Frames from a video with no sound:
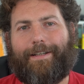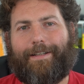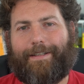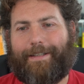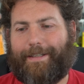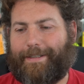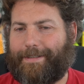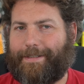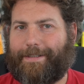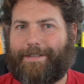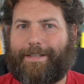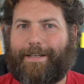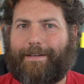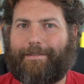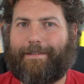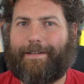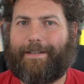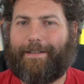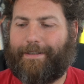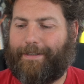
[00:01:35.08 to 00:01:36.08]

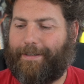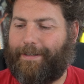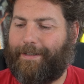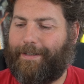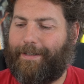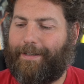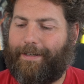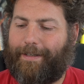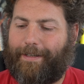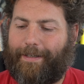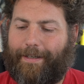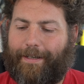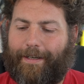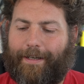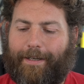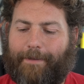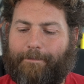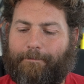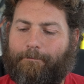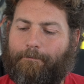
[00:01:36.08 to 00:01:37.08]
necessary.
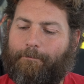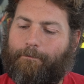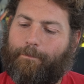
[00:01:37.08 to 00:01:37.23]
Now,